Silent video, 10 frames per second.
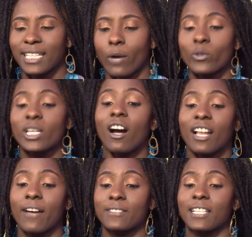that we all
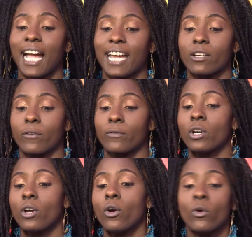have to kind of,
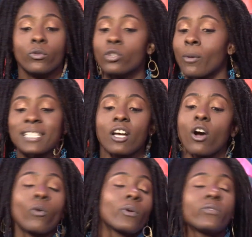no matter
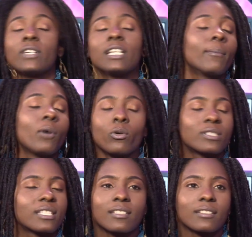how we feel
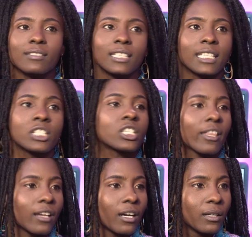about each
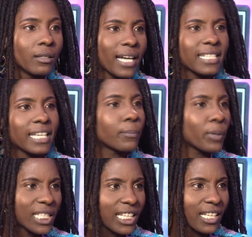other at any
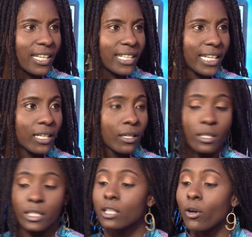particular day,
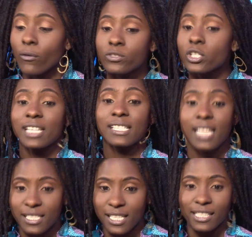the love
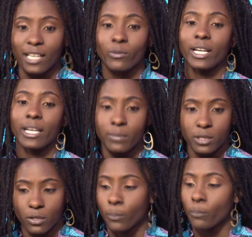transcends that, and we're able
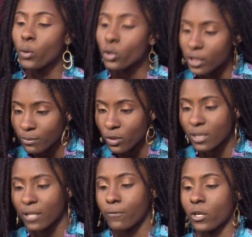to put the
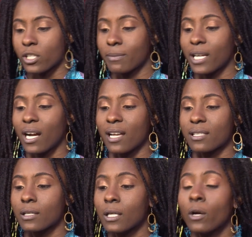music first
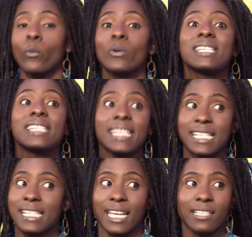because we see the
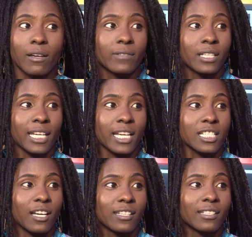state of the
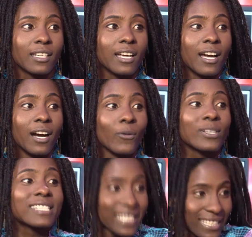nation. Okay.
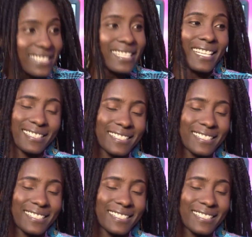We see the state.